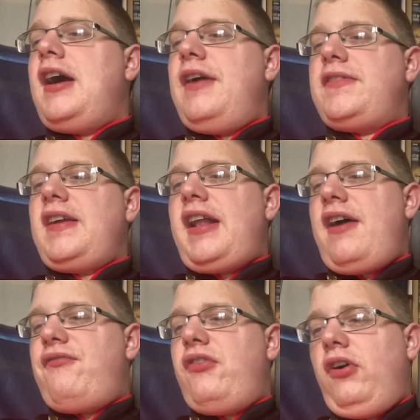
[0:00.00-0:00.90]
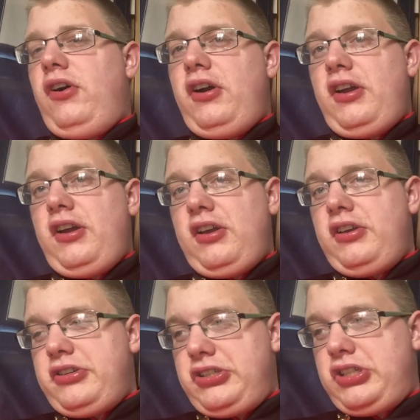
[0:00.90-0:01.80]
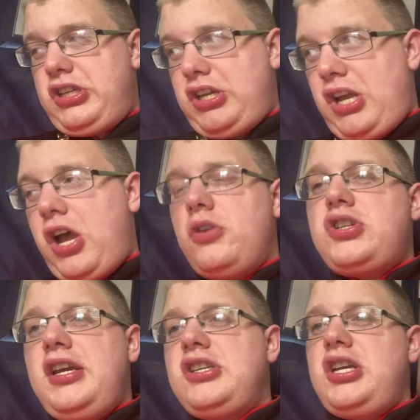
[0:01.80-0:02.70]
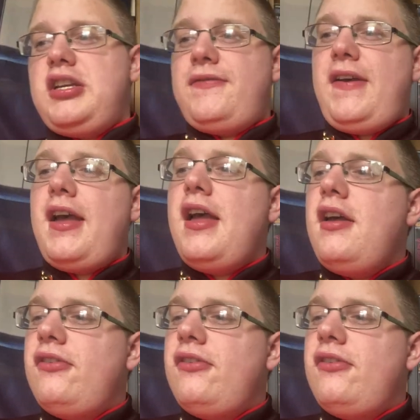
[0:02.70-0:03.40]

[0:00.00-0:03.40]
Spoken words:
I've said that for Hoshi, she is fit.